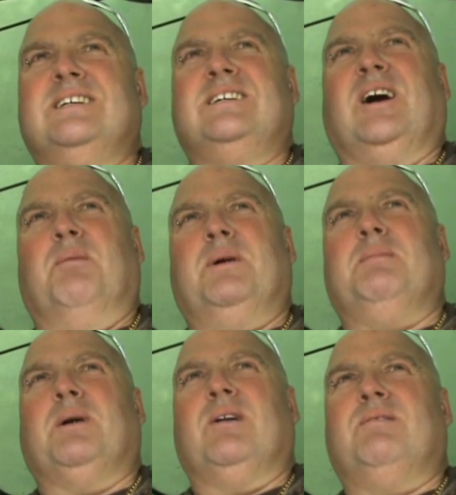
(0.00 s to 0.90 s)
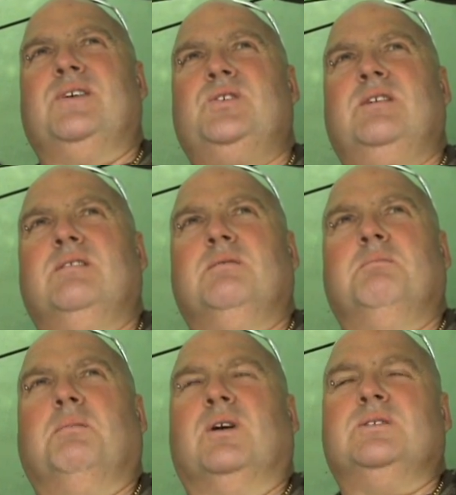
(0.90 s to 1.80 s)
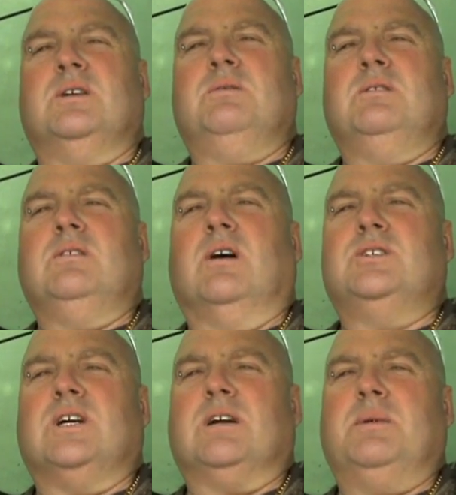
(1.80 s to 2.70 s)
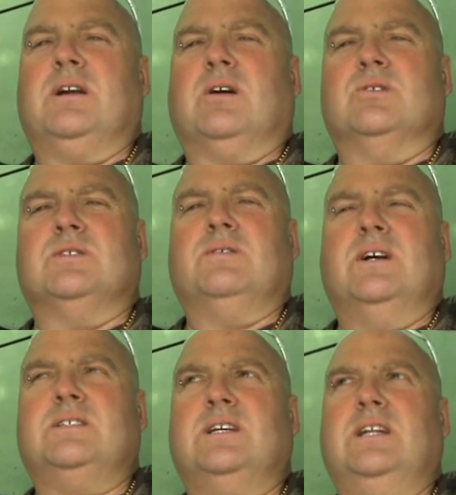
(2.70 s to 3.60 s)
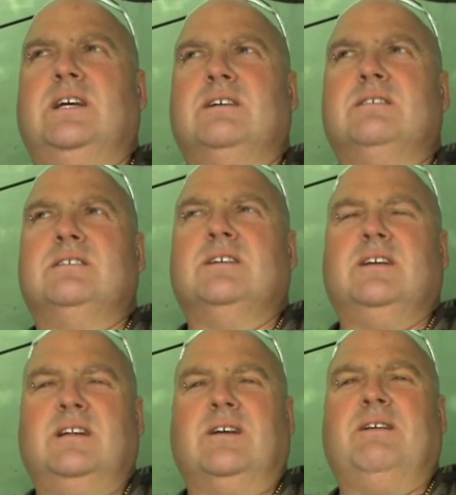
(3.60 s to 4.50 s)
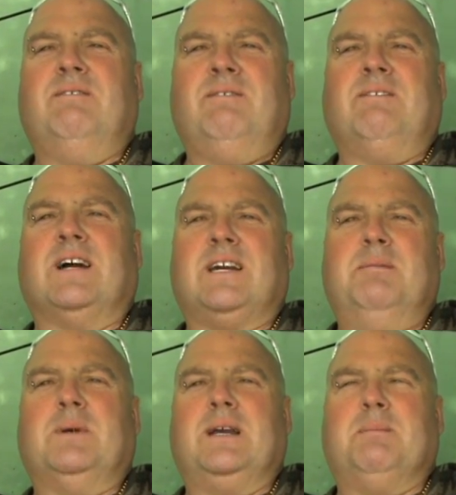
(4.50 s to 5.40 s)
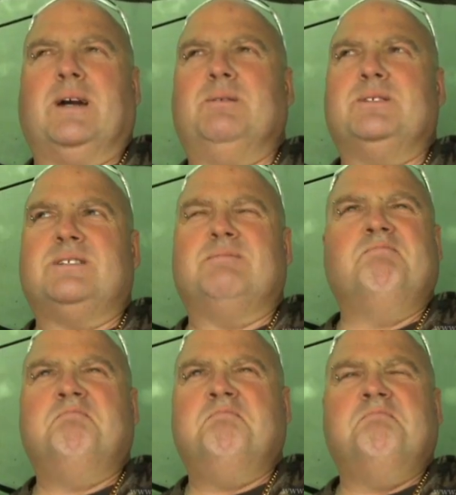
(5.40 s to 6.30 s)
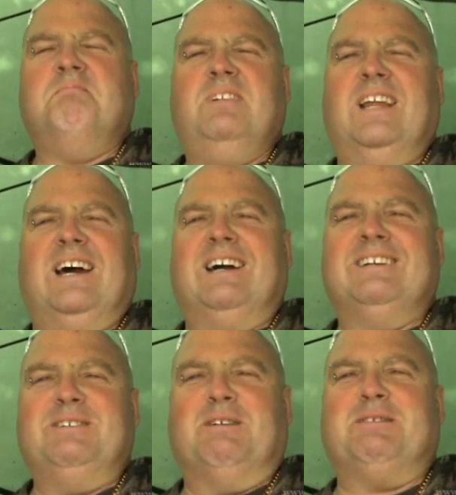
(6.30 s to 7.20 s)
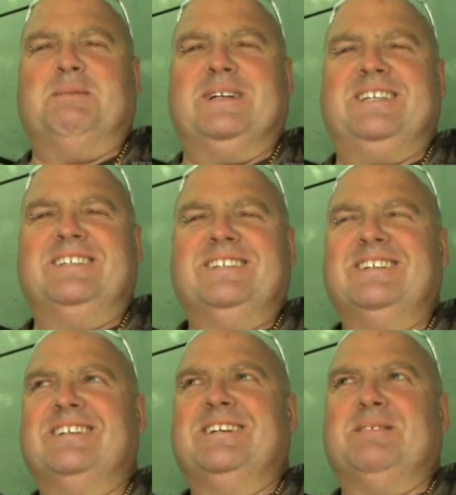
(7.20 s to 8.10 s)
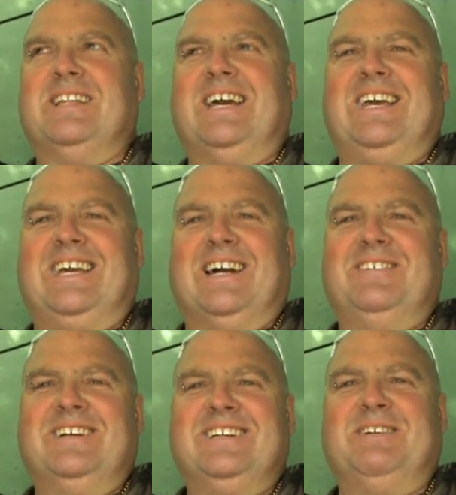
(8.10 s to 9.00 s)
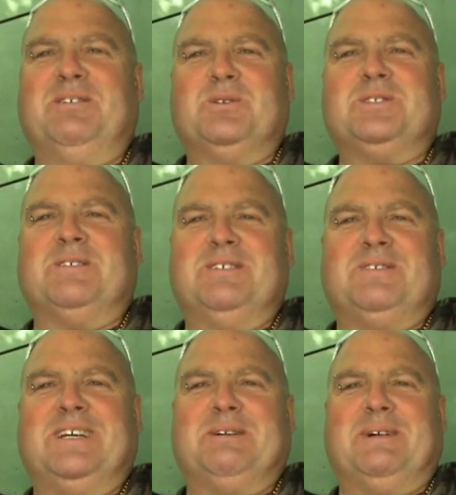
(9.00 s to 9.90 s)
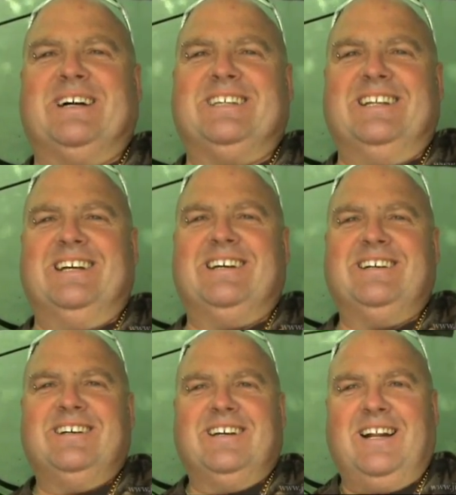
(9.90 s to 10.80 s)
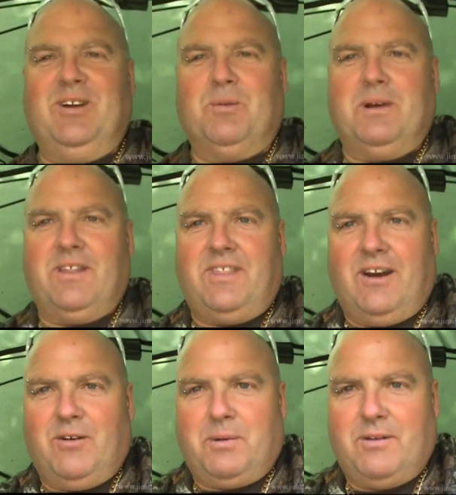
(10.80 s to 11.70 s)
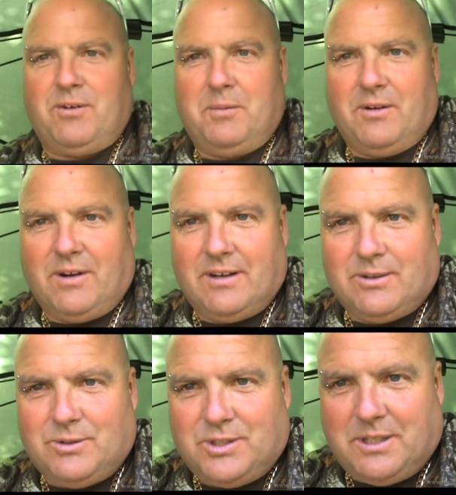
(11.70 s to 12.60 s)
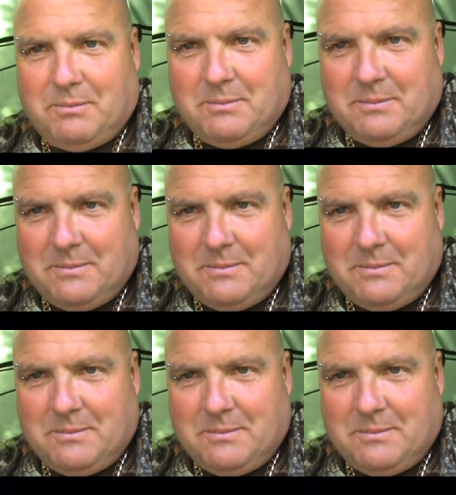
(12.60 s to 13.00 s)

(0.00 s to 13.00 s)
Can't beat boat fishing, mind you. Got to chuck a bit of controversy in here. You know, them fucking bait boats. Nah, not for me. But there you go, give you all something to think about, doesn't it? A little bit of therapy from your Uncle Jim.